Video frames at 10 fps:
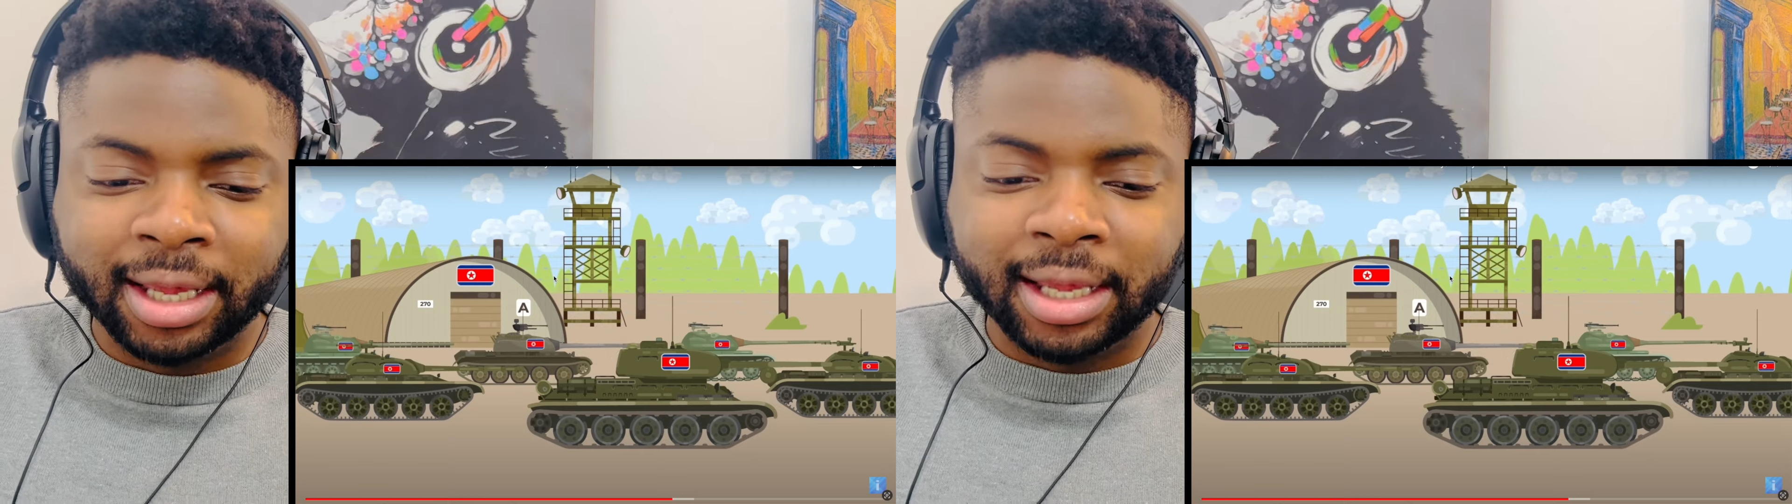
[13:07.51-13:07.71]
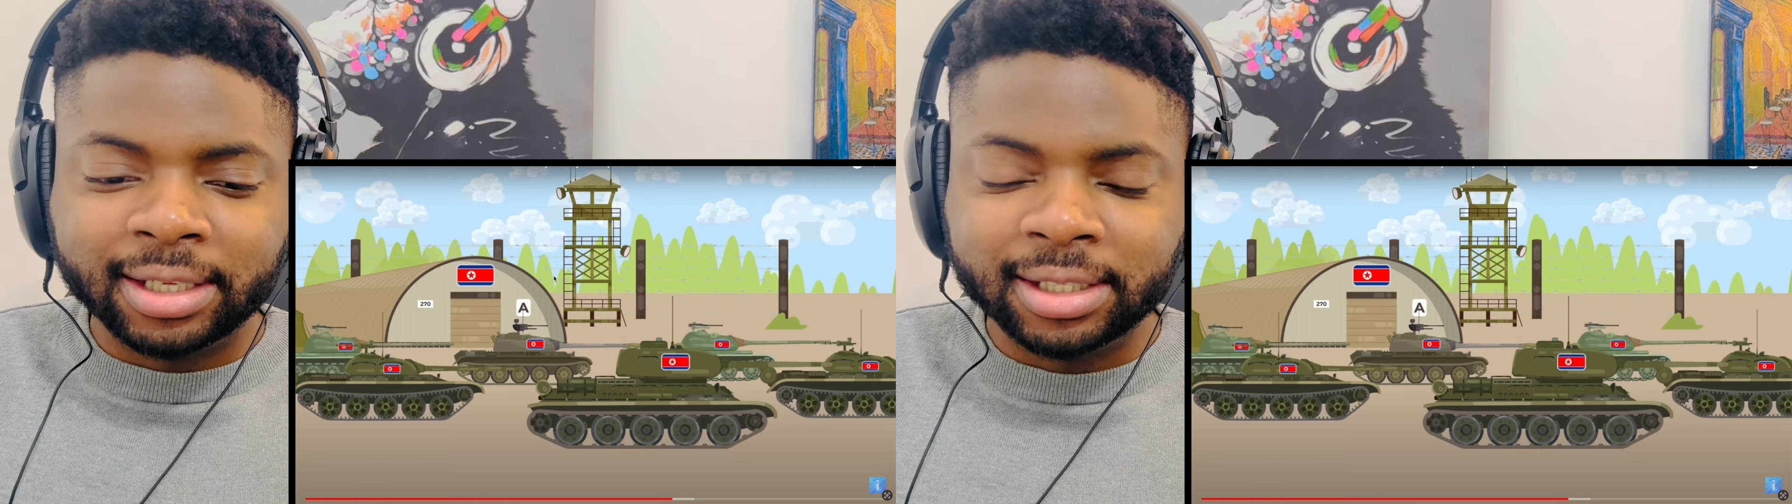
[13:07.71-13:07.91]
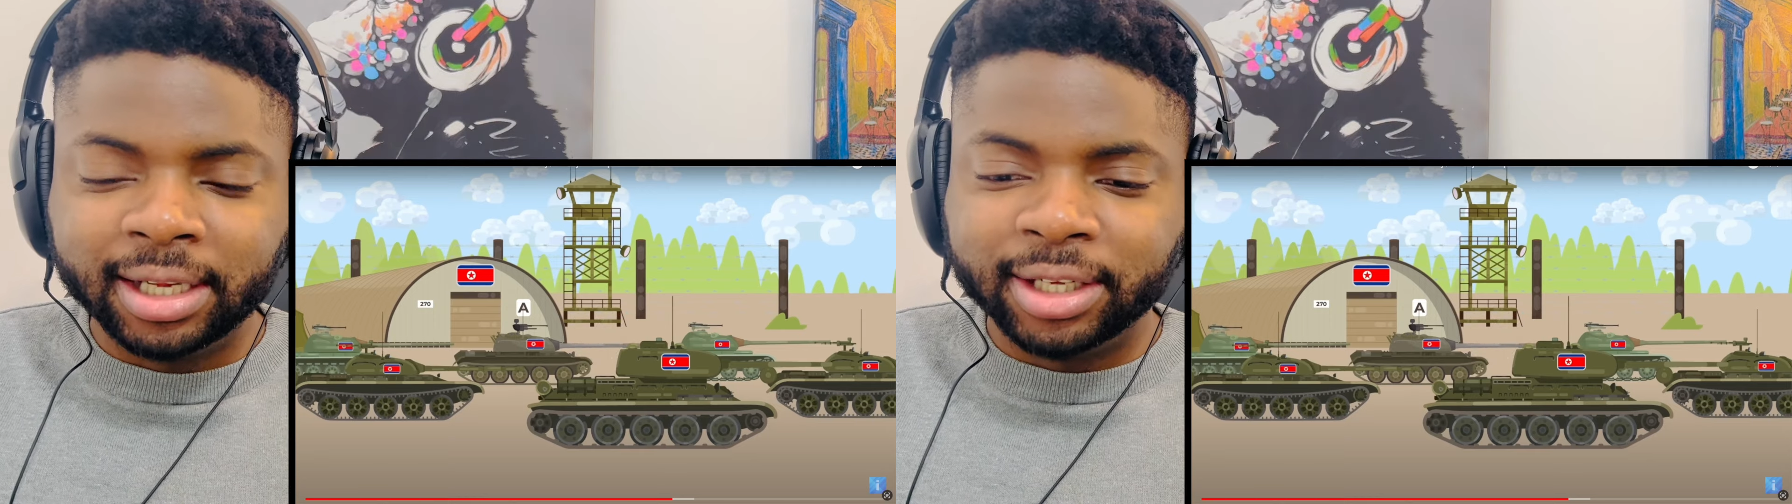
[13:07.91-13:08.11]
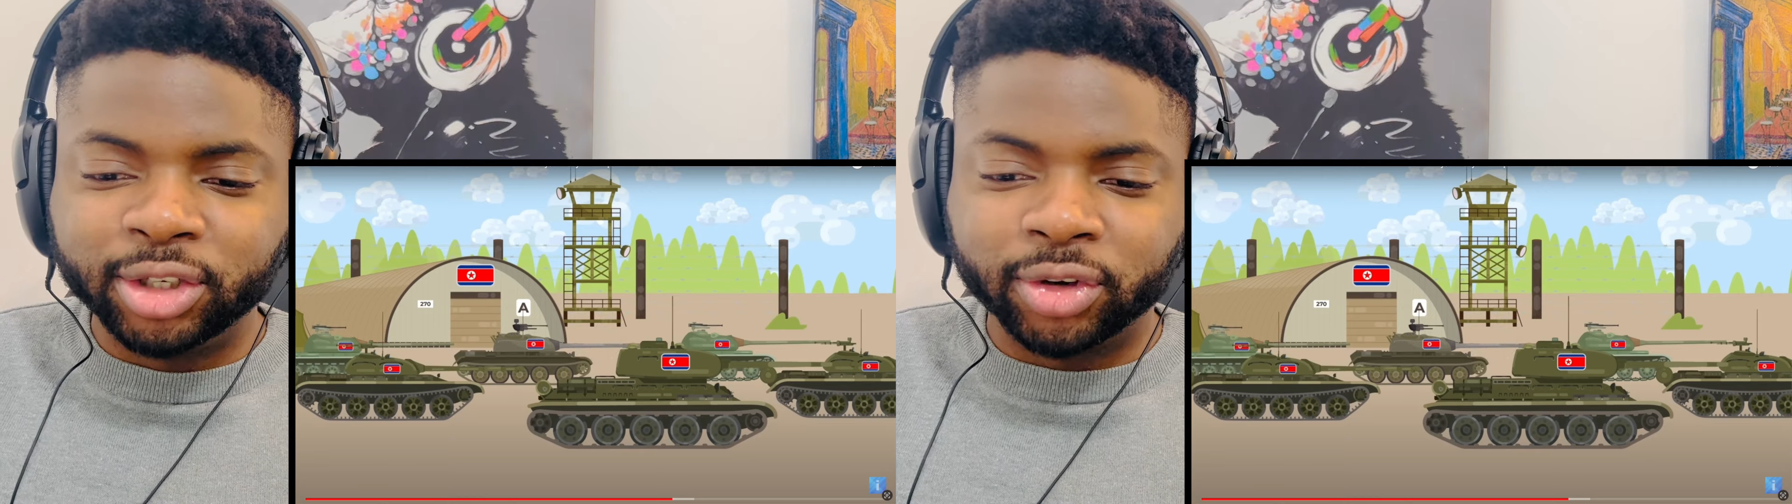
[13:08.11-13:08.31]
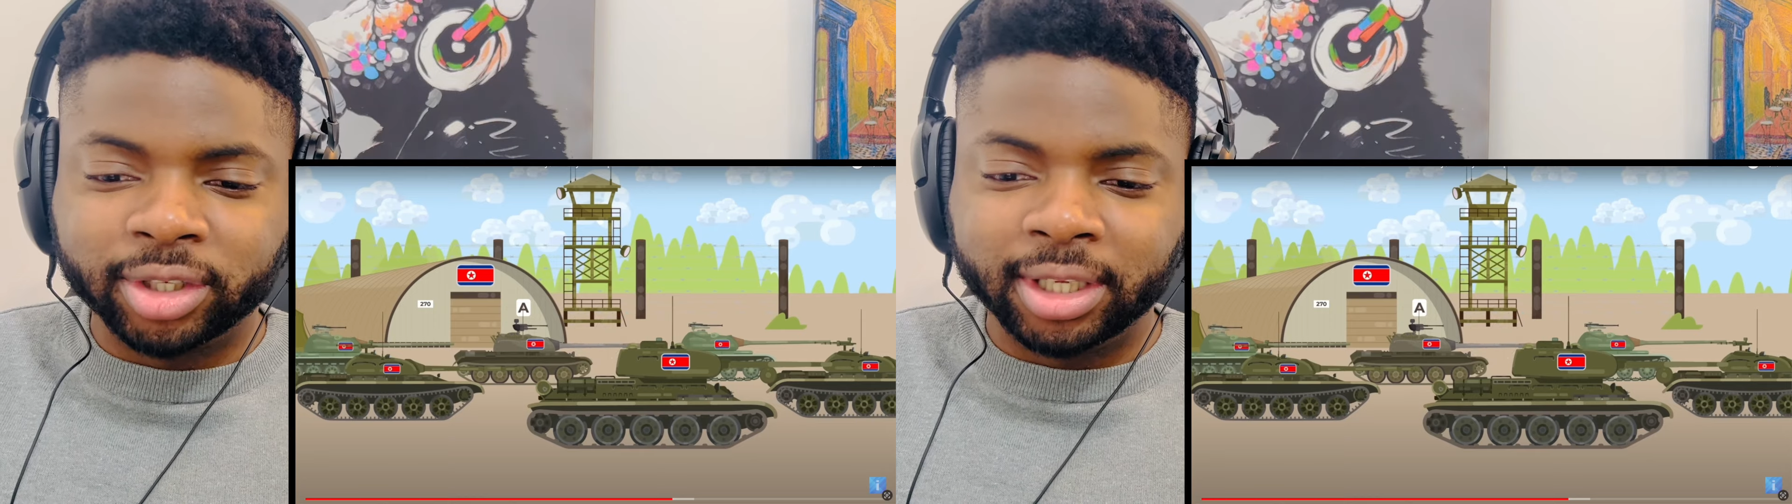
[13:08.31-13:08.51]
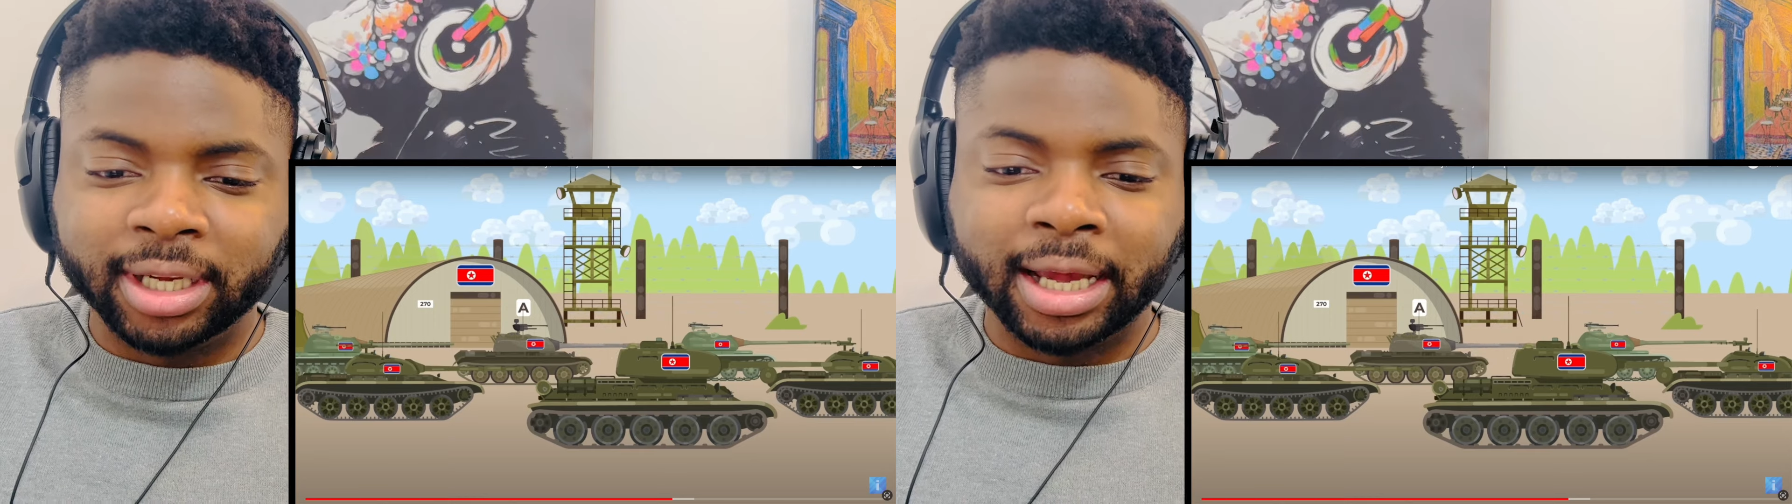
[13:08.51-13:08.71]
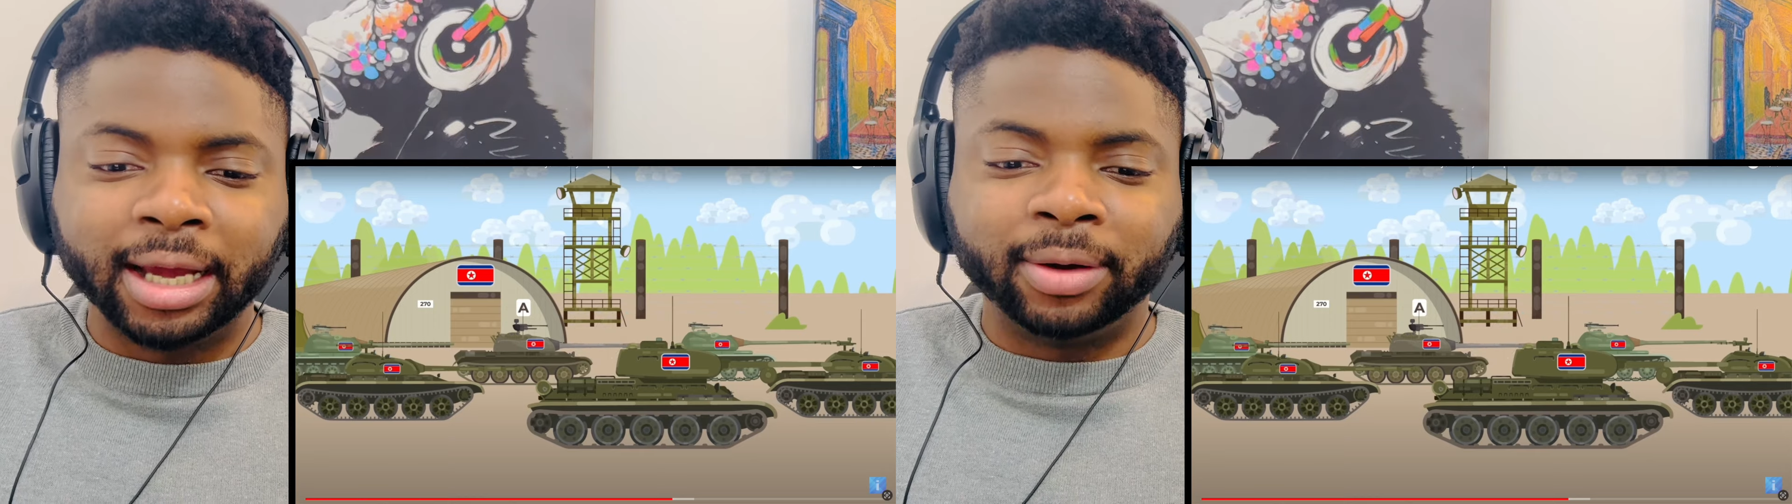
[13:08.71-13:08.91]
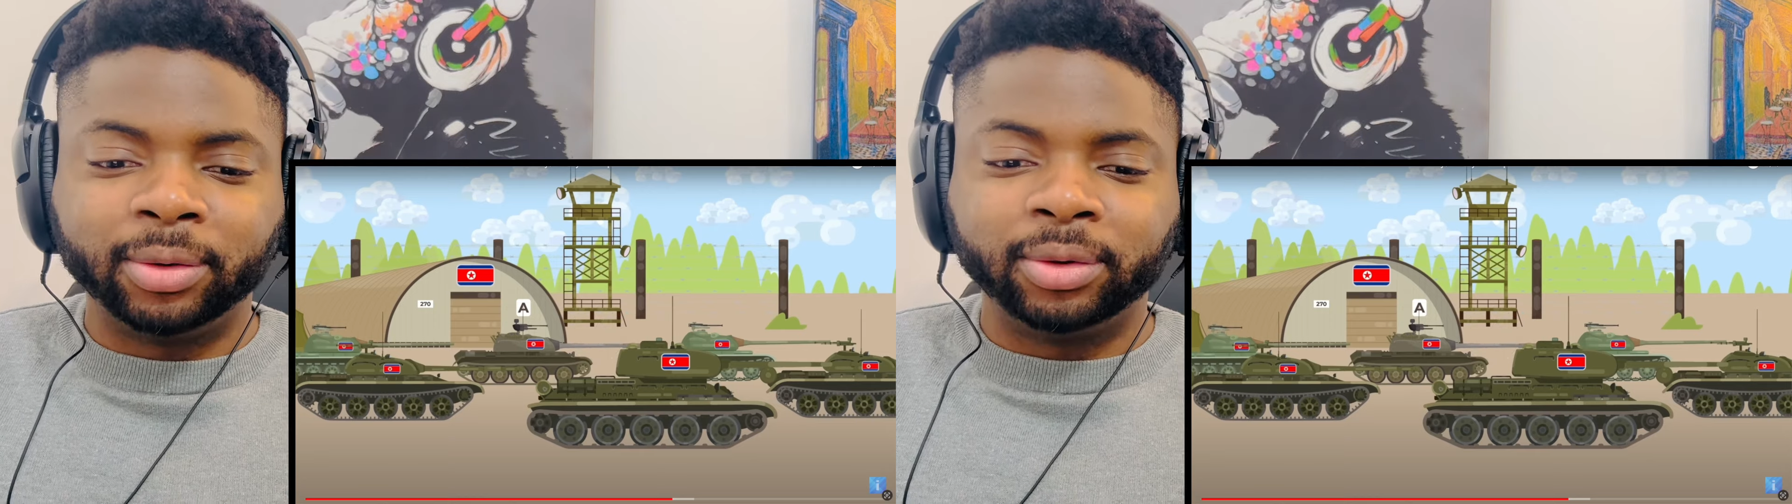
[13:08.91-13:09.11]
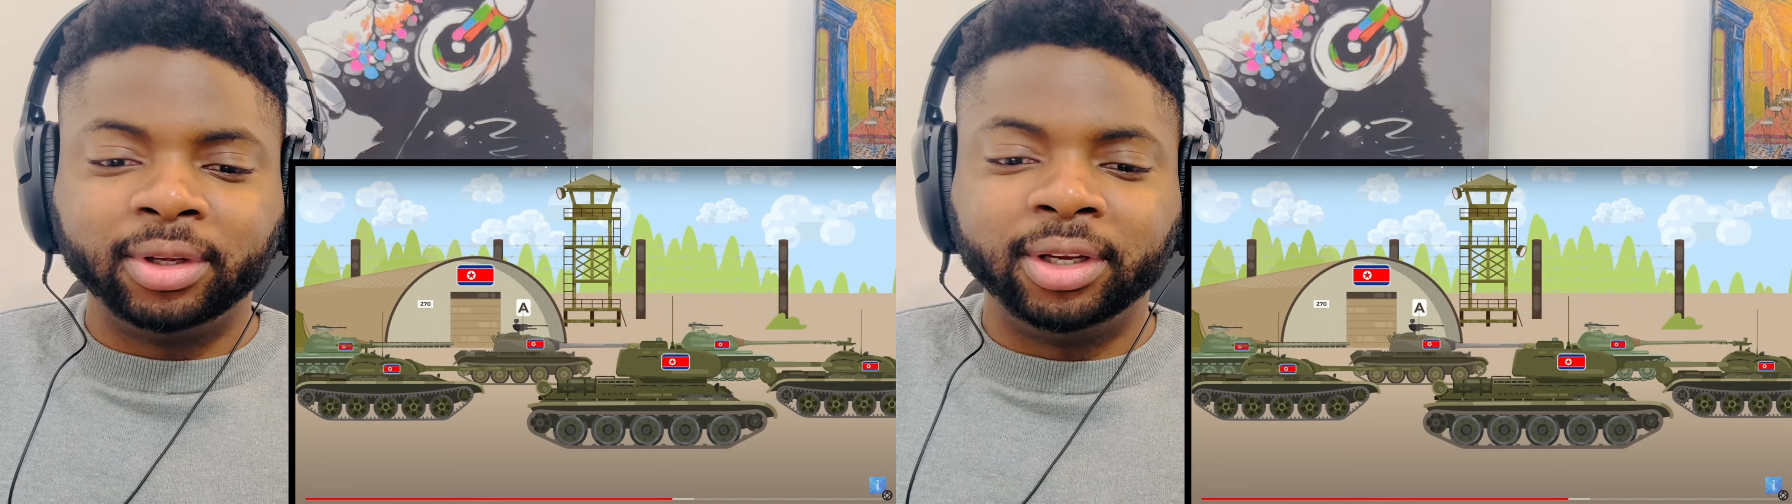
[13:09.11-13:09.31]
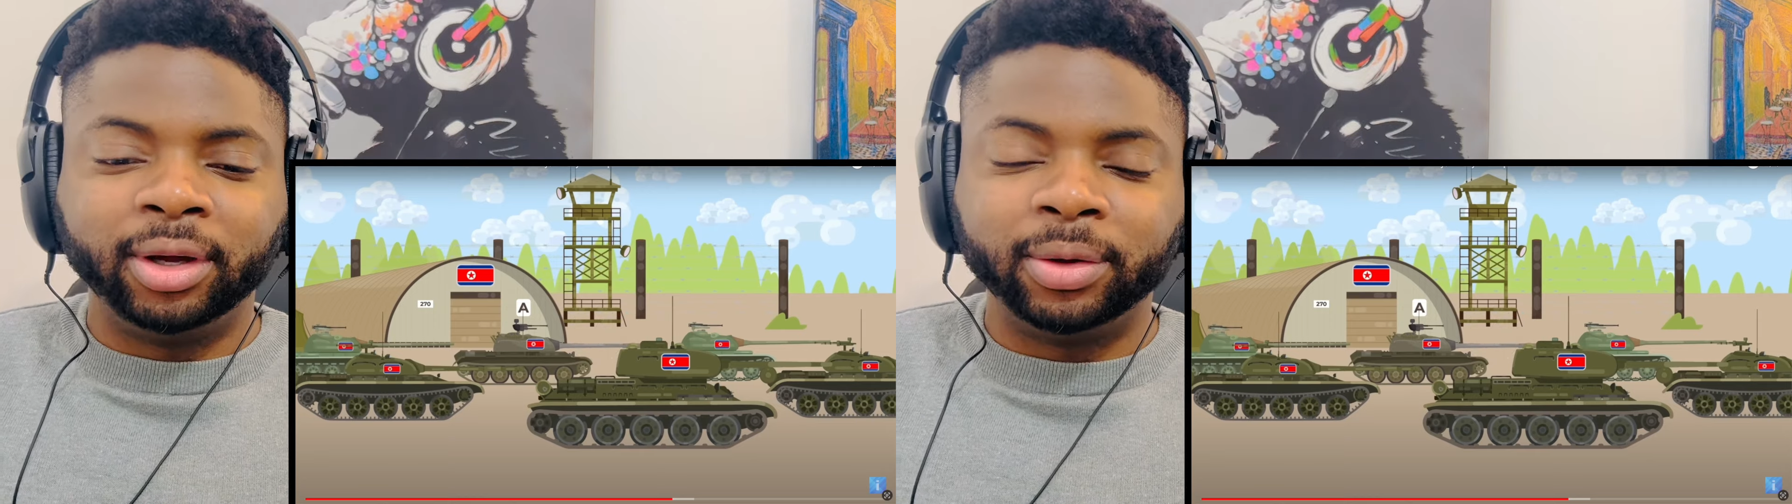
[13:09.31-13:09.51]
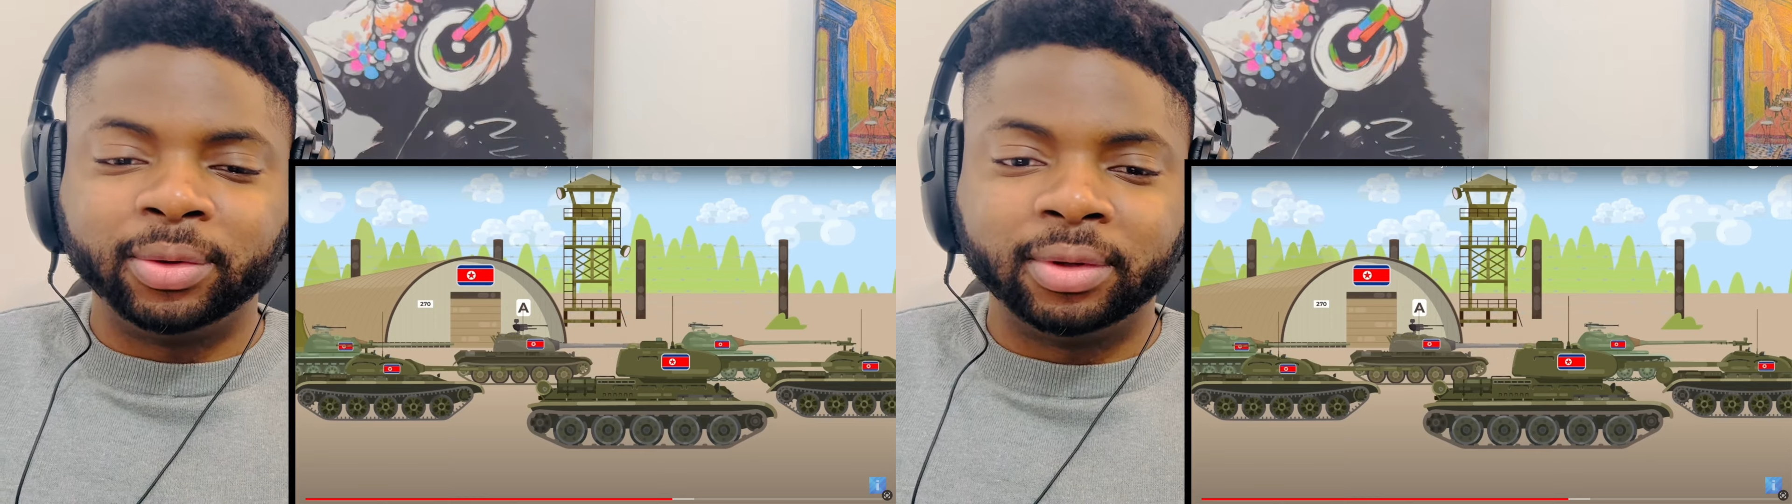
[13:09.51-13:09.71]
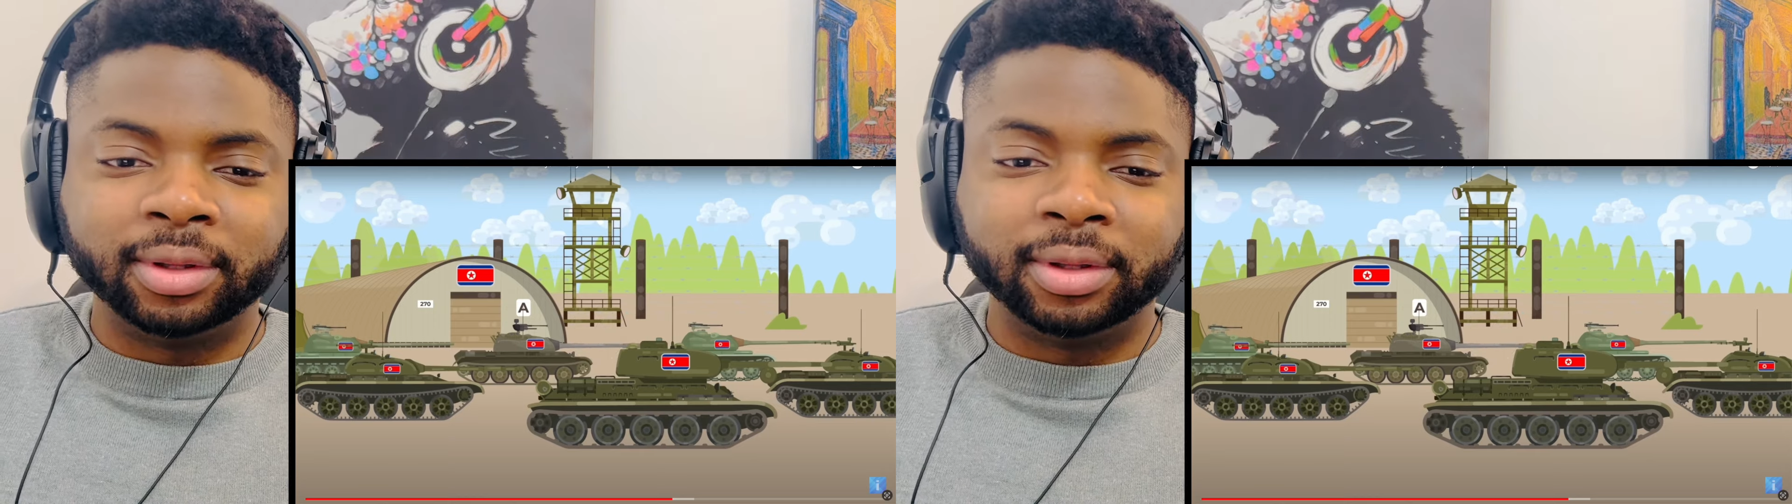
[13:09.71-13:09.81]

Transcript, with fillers: isn't it interesting how, you know,